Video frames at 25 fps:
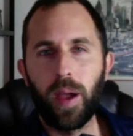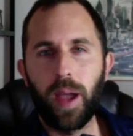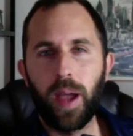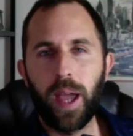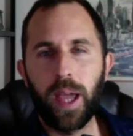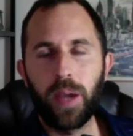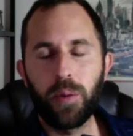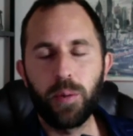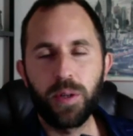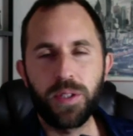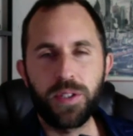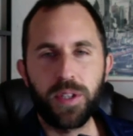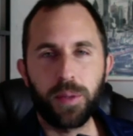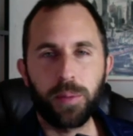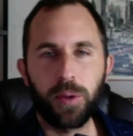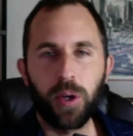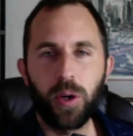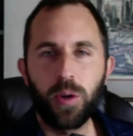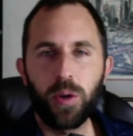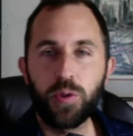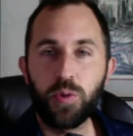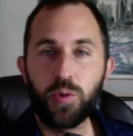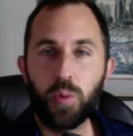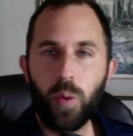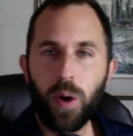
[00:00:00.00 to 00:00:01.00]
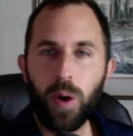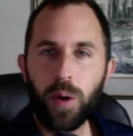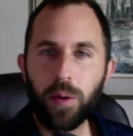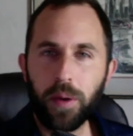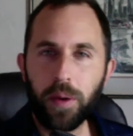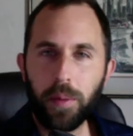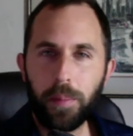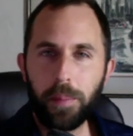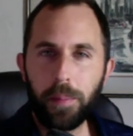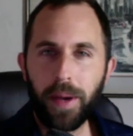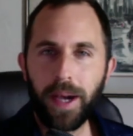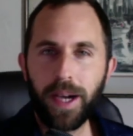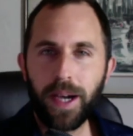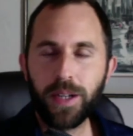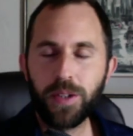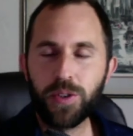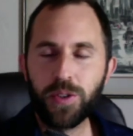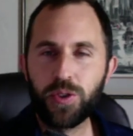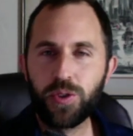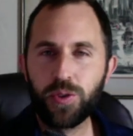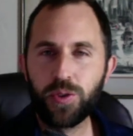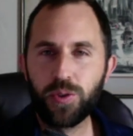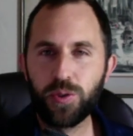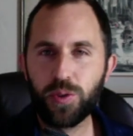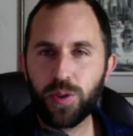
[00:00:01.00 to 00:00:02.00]
Hey, what's up, coach? Welcome back
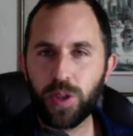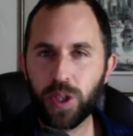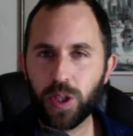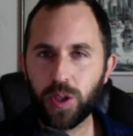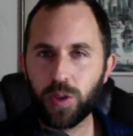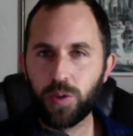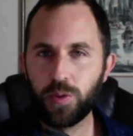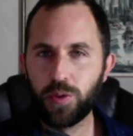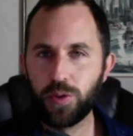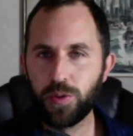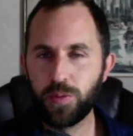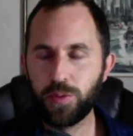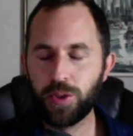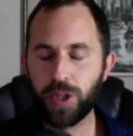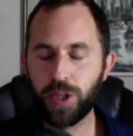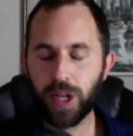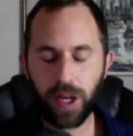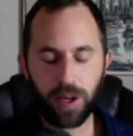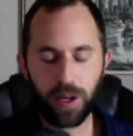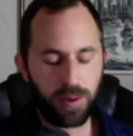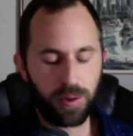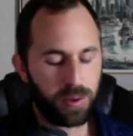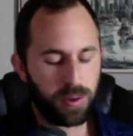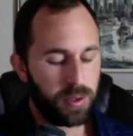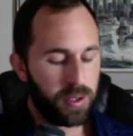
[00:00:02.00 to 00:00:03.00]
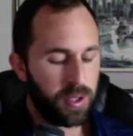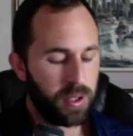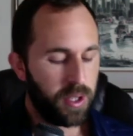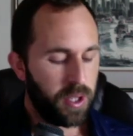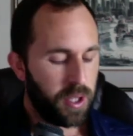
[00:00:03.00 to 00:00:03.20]
to the YouTube channel.